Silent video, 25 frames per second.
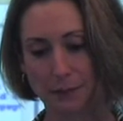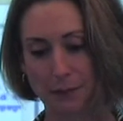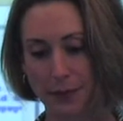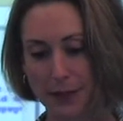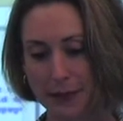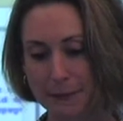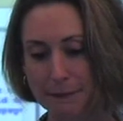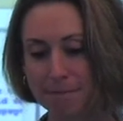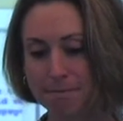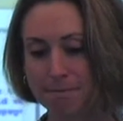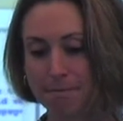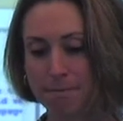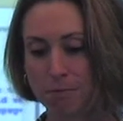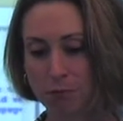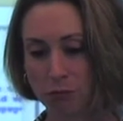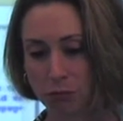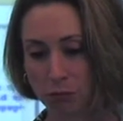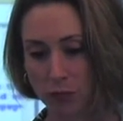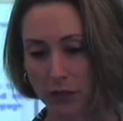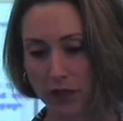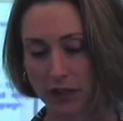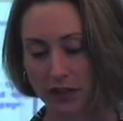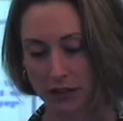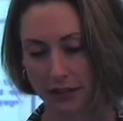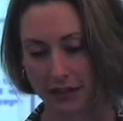But
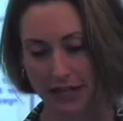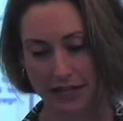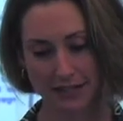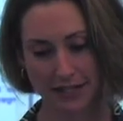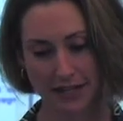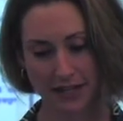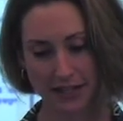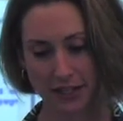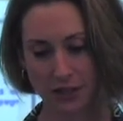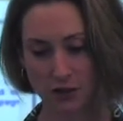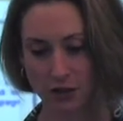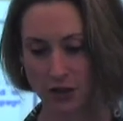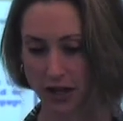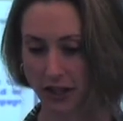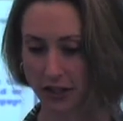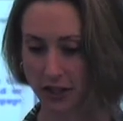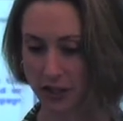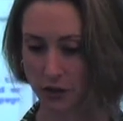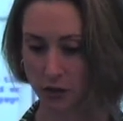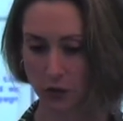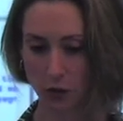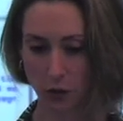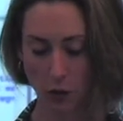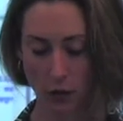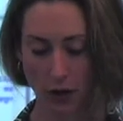that's how you check. You
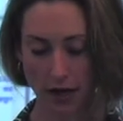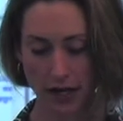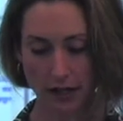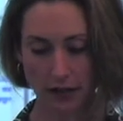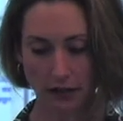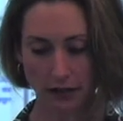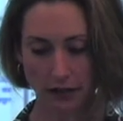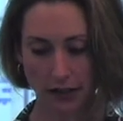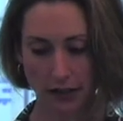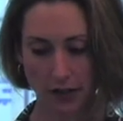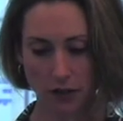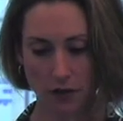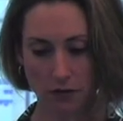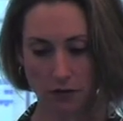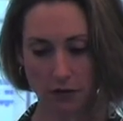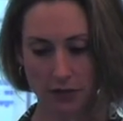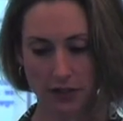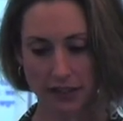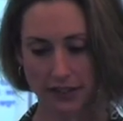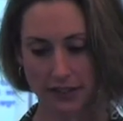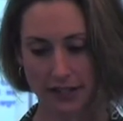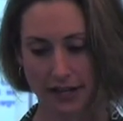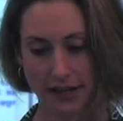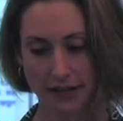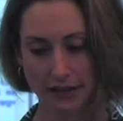do a right click over
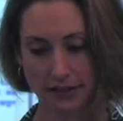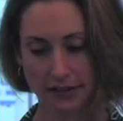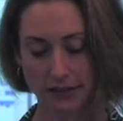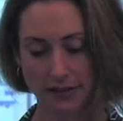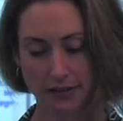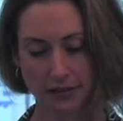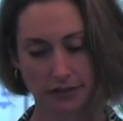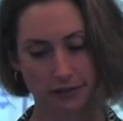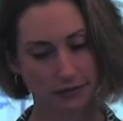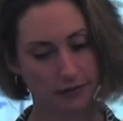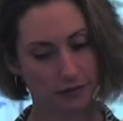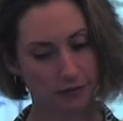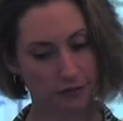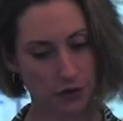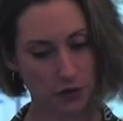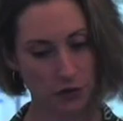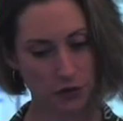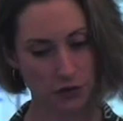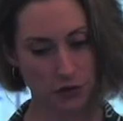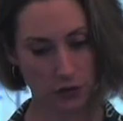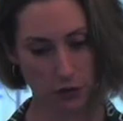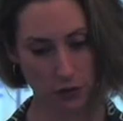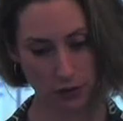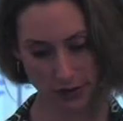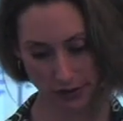the text, view
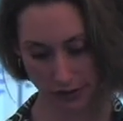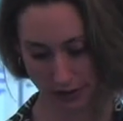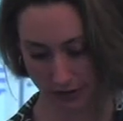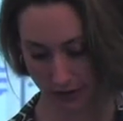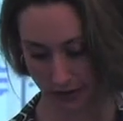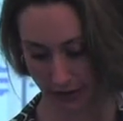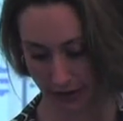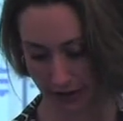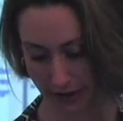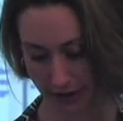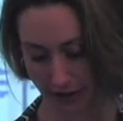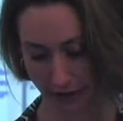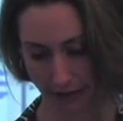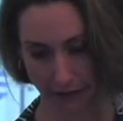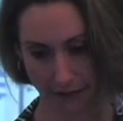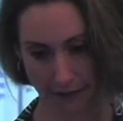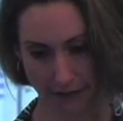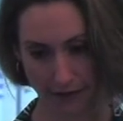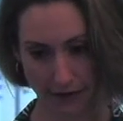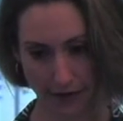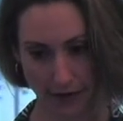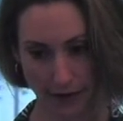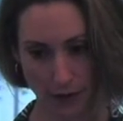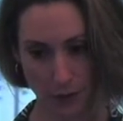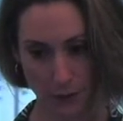source, and there
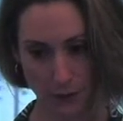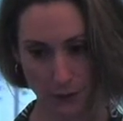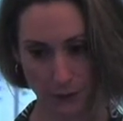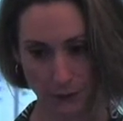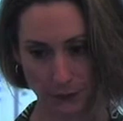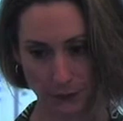you go.